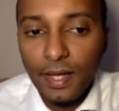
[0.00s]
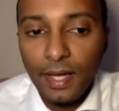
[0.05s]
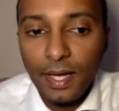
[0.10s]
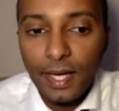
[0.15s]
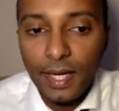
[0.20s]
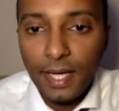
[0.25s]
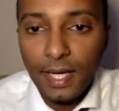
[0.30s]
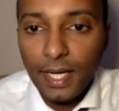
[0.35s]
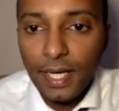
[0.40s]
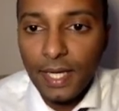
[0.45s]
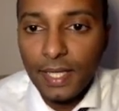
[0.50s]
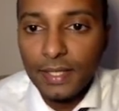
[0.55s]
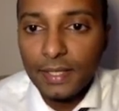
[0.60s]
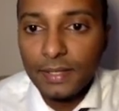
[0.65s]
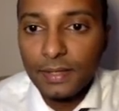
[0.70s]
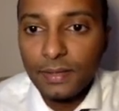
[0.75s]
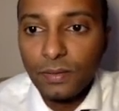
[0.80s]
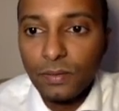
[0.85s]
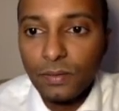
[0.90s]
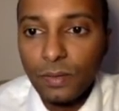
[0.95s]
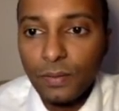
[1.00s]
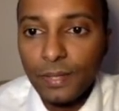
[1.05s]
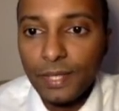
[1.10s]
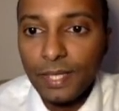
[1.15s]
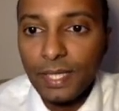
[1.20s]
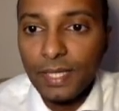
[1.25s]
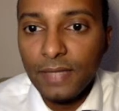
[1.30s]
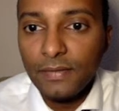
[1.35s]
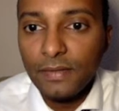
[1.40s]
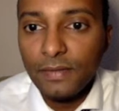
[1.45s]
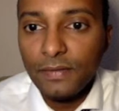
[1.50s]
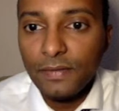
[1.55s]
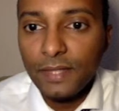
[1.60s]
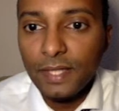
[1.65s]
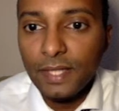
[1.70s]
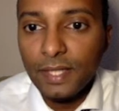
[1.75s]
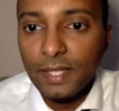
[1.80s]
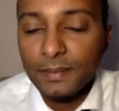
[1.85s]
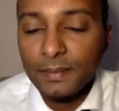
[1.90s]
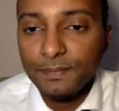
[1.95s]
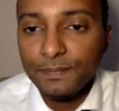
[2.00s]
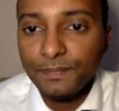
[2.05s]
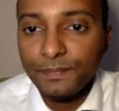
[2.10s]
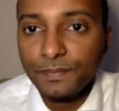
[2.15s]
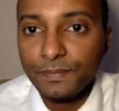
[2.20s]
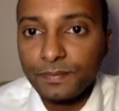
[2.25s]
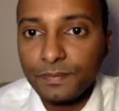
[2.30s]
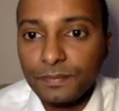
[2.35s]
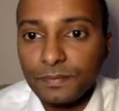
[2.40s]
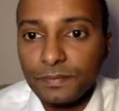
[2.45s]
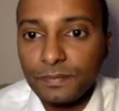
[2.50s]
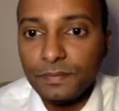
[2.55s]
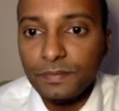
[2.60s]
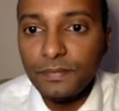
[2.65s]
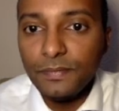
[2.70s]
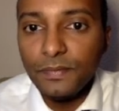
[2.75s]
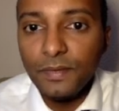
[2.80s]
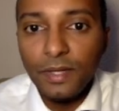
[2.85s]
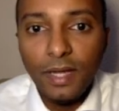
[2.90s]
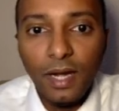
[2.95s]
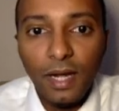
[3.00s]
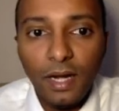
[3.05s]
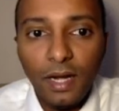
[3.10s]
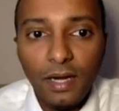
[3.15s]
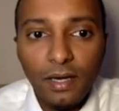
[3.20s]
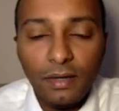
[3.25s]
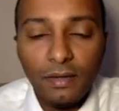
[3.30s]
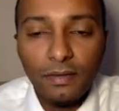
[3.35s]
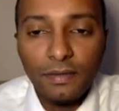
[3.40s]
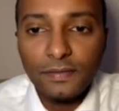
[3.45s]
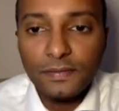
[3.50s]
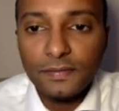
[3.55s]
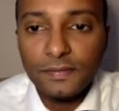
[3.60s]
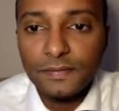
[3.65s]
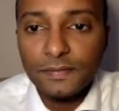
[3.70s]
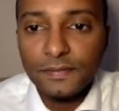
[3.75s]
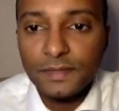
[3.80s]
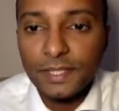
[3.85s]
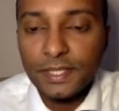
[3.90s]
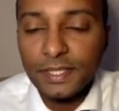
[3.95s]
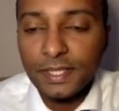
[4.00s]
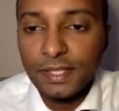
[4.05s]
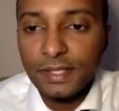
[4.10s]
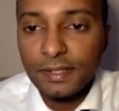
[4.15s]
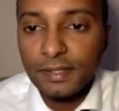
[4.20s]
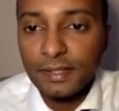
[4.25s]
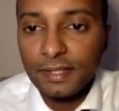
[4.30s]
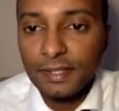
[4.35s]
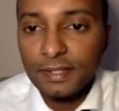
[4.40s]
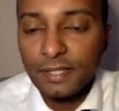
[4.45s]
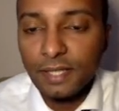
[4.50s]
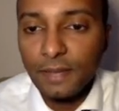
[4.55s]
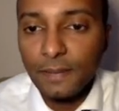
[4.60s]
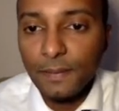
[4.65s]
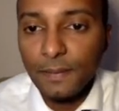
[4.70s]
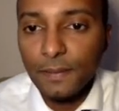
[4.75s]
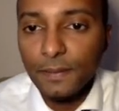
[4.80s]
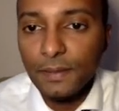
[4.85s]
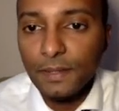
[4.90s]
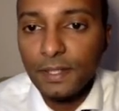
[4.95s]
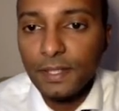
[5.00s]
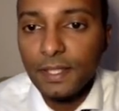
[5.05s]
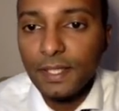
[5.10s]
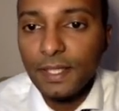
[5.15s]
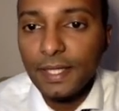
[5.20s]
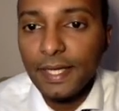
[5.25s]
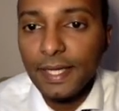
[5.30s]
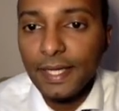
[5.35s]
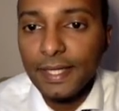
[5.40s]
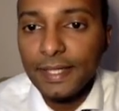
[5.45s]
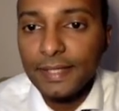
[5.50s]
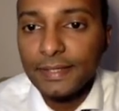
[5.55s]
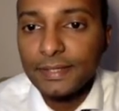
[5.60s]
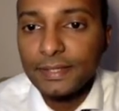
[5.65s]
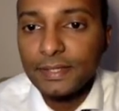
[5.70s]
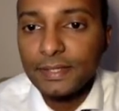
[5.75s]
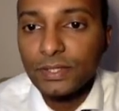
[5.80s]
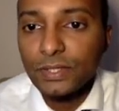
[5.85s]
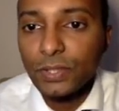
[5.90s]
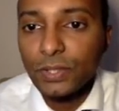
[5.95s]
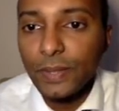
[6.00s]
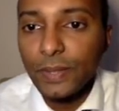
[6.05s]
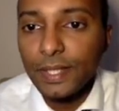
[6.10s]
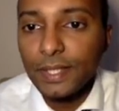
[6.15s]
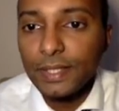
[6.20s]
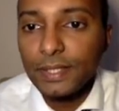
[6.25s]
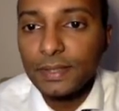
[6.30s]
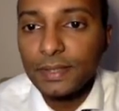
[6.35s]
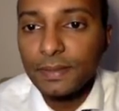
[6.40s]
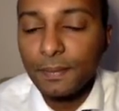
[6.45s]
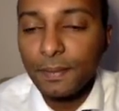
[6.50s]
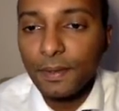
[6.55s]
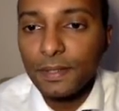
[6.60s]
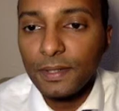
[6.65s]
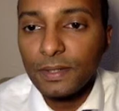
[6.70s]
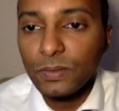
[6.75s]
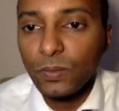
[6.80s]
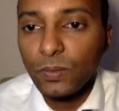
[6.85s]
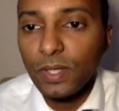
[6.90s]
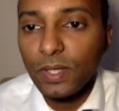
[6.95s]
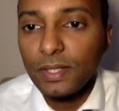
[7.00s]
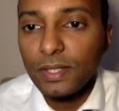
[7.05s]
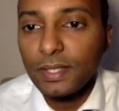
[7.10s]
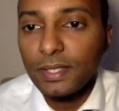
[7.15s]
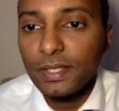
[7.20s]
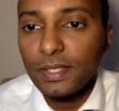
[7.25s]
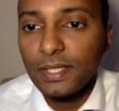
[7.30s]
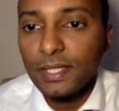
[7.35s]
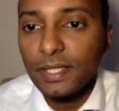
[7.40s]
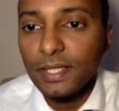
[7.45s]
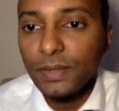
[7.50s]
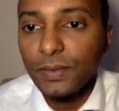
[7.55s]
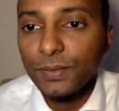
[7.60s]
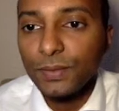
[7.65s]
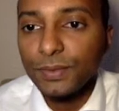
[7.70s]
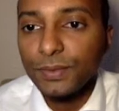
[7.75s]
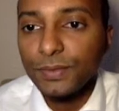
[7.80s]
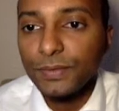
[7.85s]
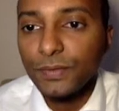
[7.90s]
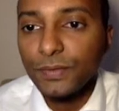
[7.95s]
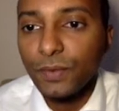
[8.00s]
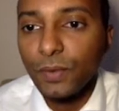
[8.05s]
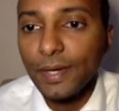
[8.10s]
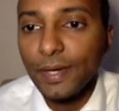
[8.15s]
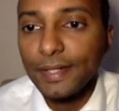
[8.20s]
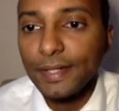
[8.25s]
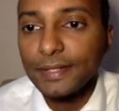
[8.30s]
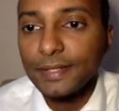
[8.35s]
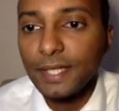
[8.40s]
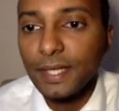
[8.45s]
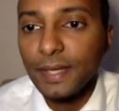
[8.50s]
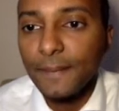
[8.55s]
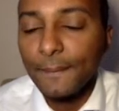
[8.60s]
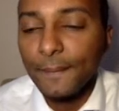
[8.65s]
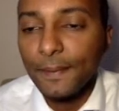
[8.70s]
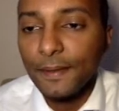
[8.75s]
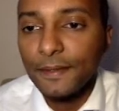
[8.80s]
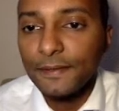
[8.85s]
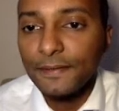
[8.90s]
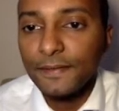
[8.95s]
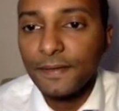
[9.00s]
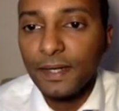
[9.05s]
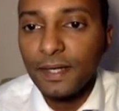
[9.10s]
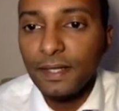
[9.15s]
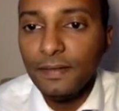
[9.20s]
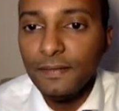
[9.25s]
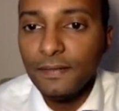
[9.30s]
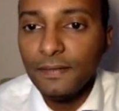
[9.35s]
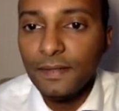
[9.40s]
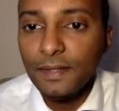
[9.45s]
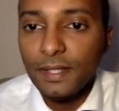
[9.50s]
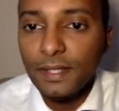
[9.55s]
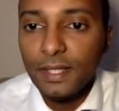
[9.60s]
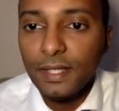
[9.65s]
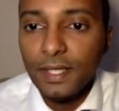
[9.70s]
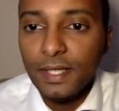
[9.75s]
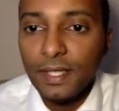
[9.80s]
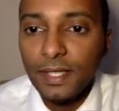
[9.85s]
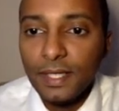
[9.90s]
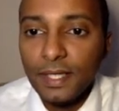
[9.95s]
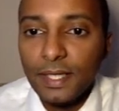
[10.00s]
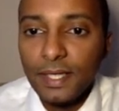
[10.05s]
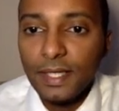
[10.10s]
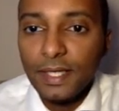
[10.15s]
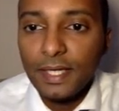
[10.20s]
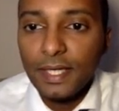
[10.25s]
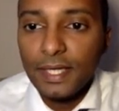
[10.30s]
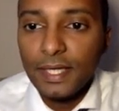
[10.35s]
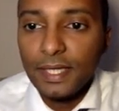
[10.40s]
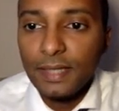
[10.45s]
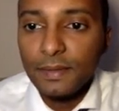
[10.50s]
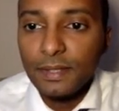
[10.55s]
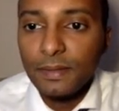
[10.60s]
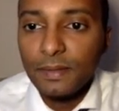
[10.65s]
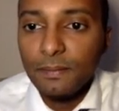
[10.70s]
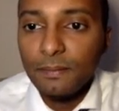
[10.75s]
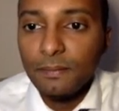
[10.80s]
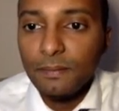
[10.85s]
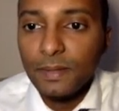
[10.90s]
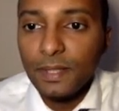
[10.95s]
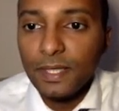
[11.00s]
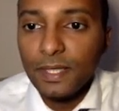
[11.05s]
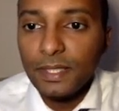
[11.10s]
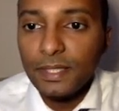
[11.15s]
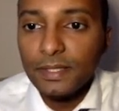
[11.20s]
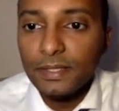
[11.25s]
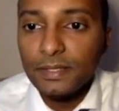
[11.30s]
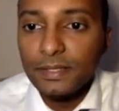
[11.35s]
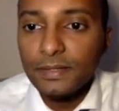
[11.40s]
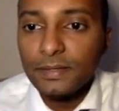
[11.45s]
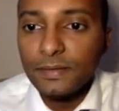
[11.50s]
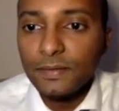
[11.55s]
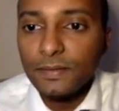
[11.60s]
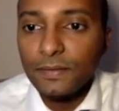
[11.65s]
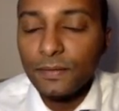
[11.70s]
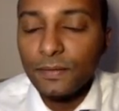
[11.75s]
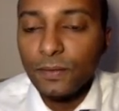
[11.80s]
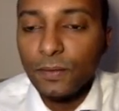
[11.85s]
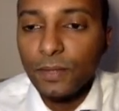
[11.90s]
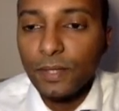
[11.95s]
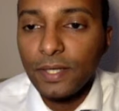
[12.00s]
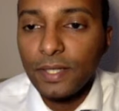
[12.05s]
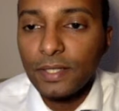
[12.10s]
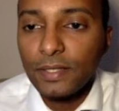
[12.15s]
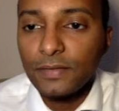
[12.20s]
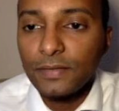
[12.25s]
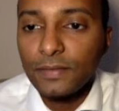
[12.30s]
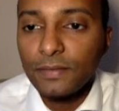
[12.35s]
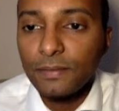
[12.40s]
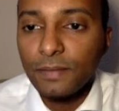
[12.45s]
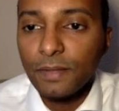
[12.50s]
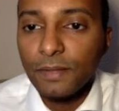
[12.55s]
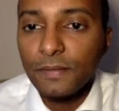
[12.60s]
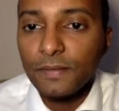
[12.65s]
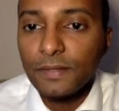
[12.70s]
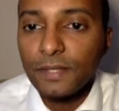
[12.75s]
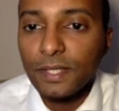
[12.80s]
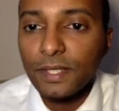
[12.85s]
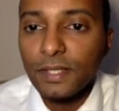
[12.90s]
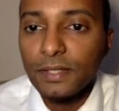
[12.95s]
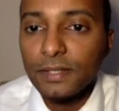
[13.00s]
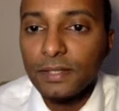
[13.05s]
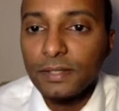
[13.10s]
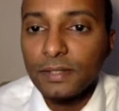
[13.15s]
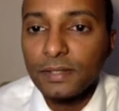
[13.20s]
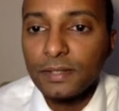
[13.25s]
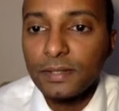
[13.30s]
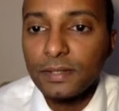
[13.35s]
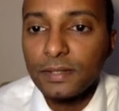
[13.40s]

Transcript: And what we have over here, our uh, sixth example is 2x plus 1 equals 4x plus 5. Again, I'm going to minus 4x from both sides.